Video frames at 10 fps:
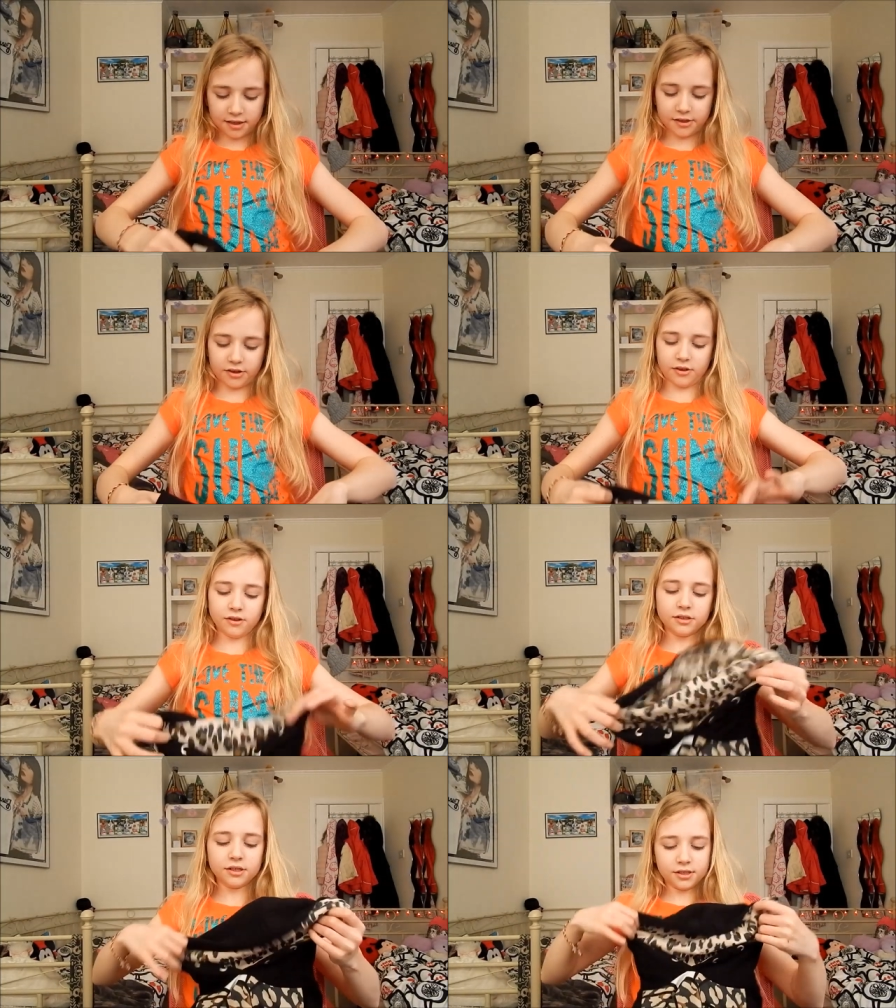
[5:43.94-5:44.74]
the
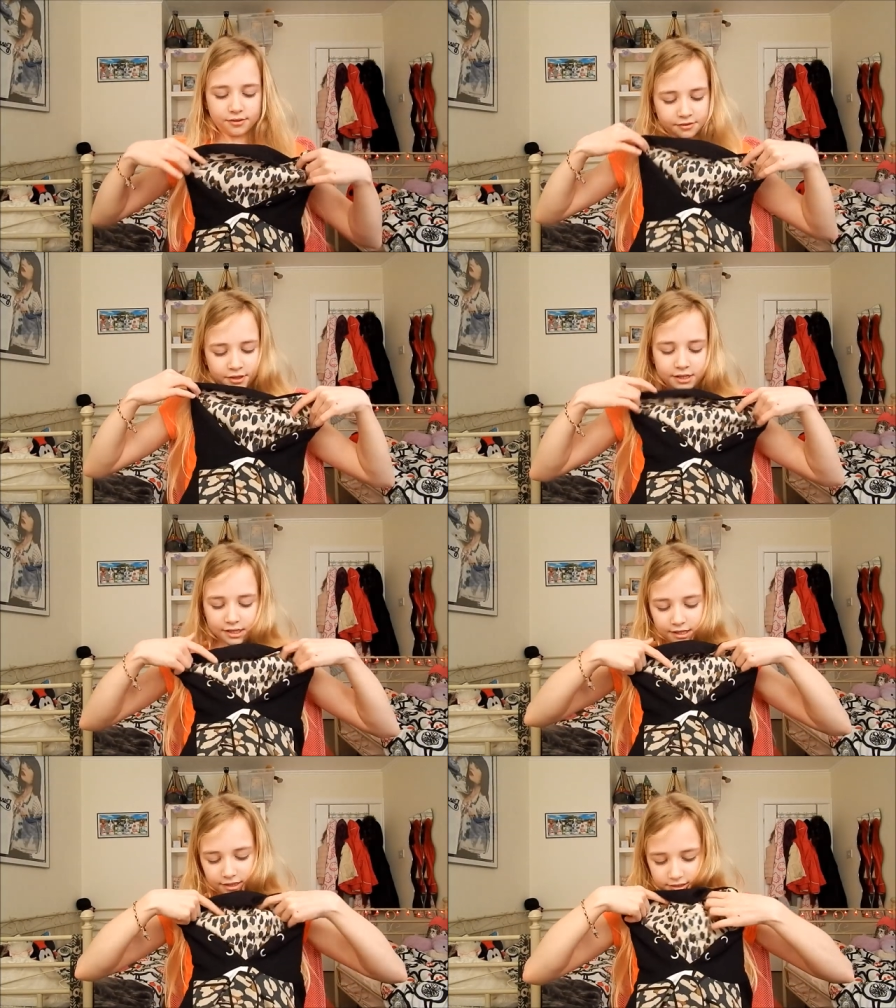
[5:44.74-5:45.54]
hood
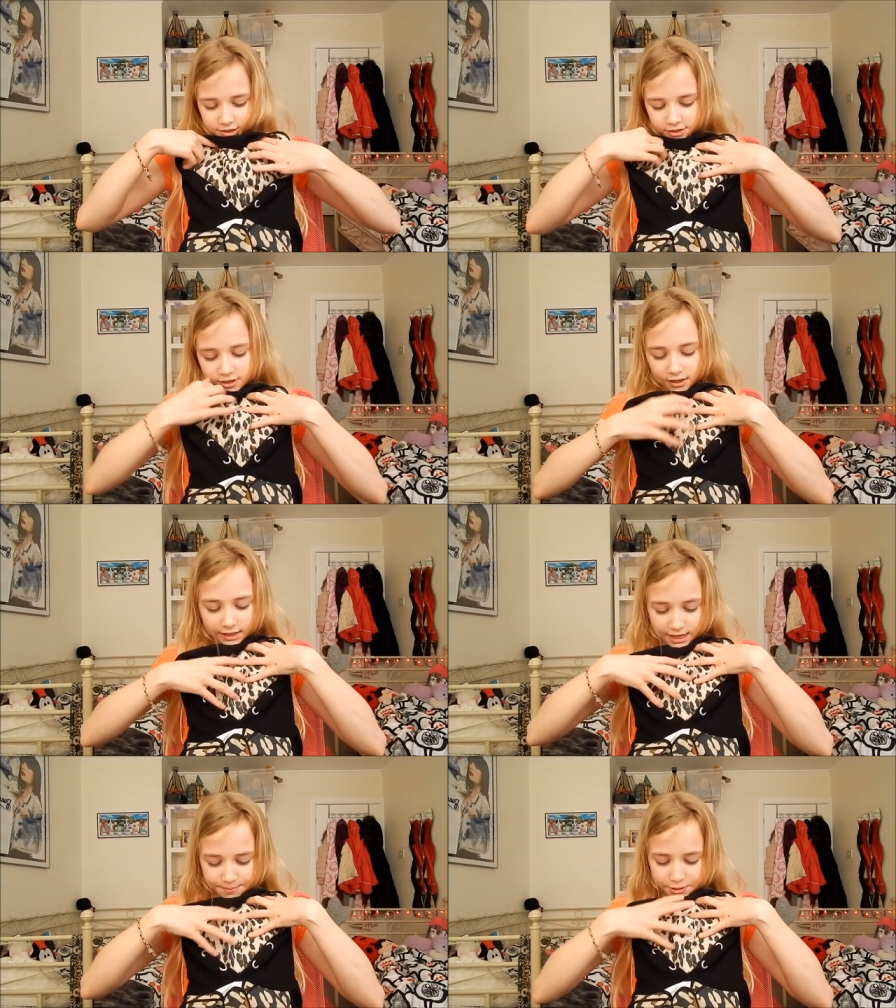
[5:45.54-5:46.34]
it's just like
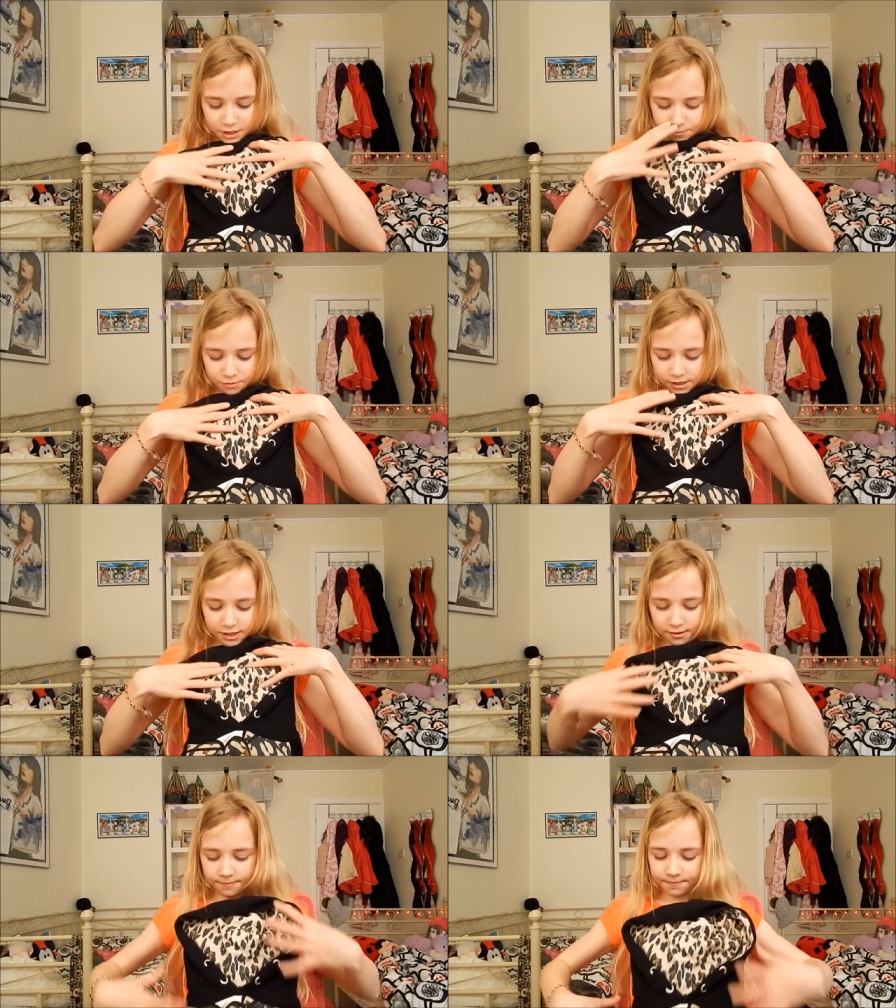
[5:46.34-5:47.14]
leopard print